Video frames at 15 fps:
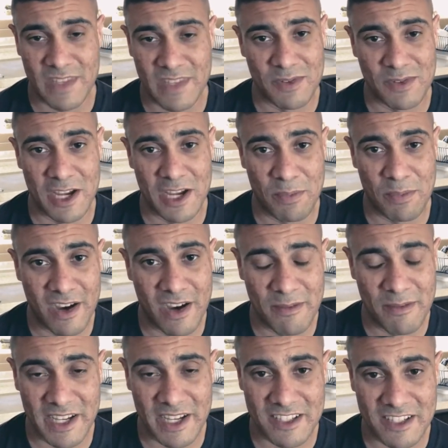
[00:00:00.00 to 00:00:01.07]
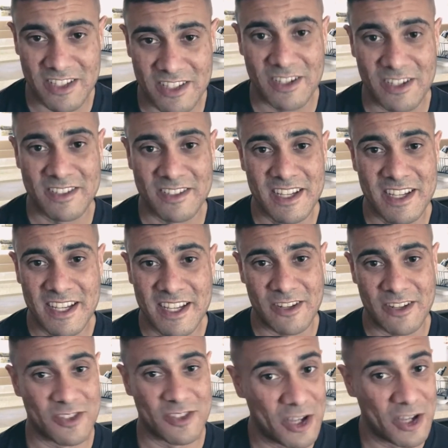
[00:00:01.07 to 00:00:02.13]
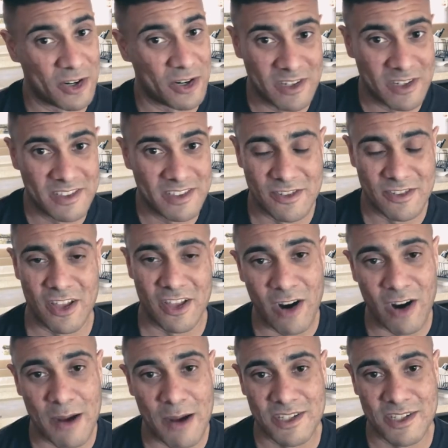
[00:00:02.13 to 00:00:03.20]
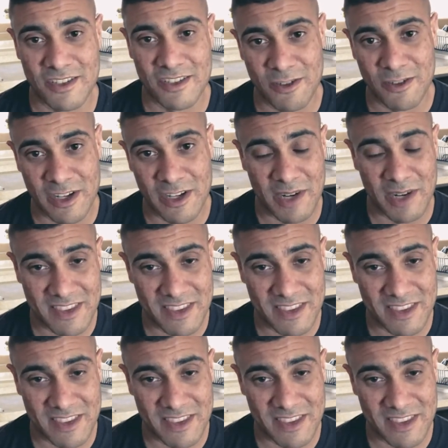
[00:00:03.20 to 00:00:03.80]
If you got a problem, I guess there's other options in Korea,